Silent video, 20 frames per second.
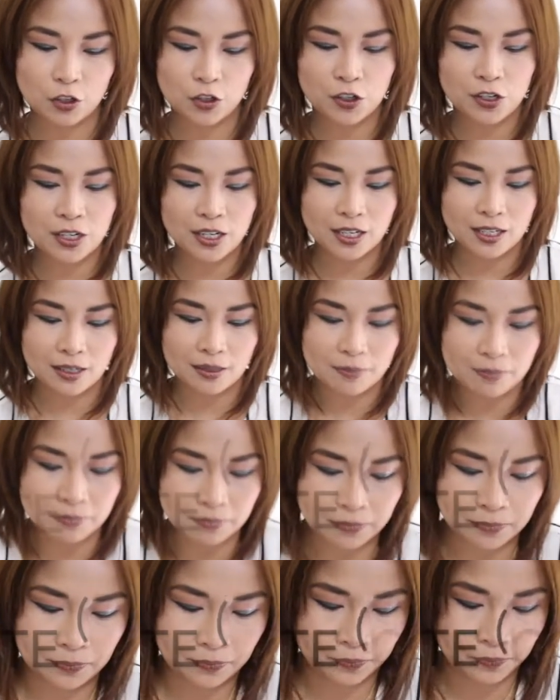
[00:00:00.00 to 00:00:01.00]
Cream.
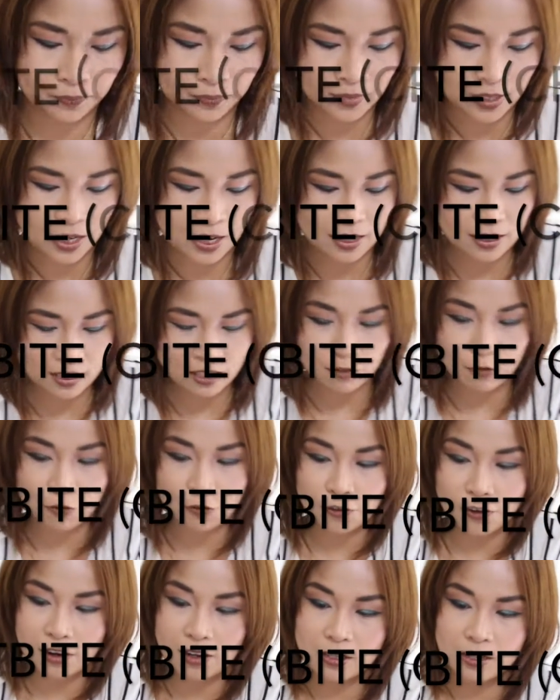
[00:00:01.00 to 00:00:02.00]
It's a
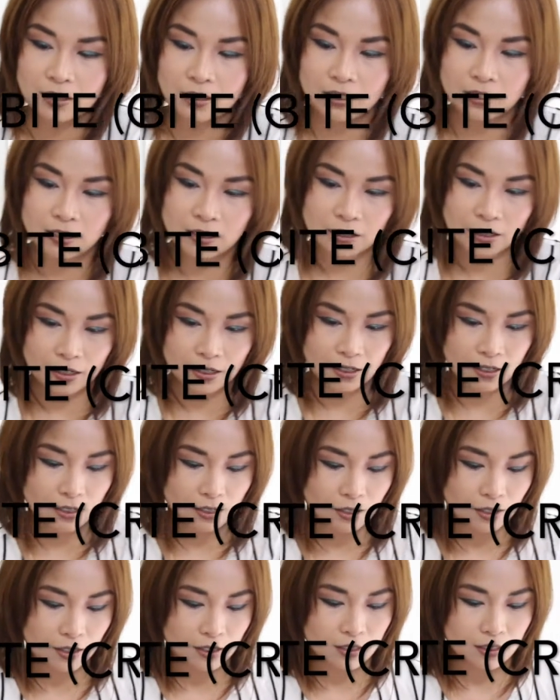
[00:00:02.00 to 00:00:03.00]
frosted
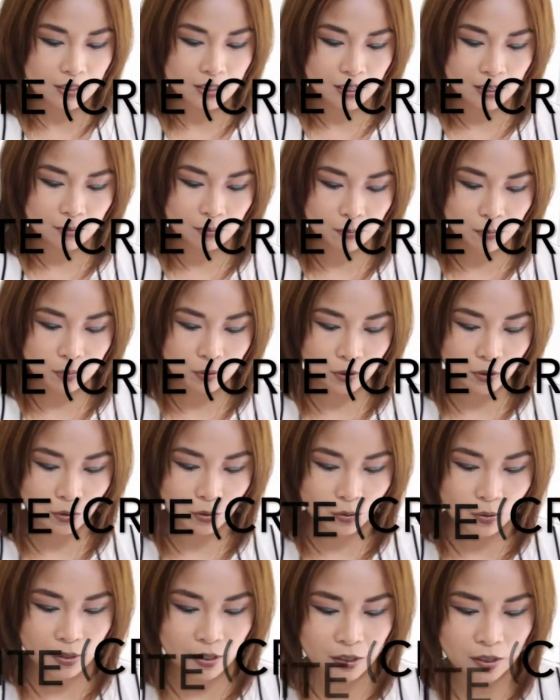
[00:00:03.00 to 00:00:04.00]
deep
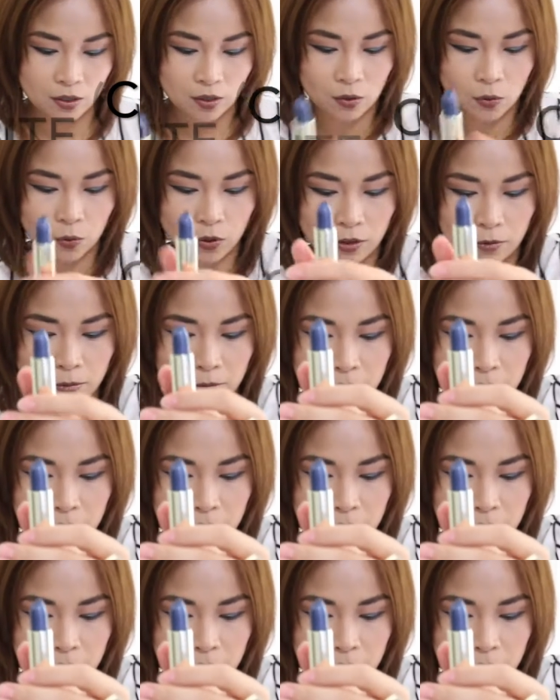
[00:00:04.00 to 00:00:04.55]
blue with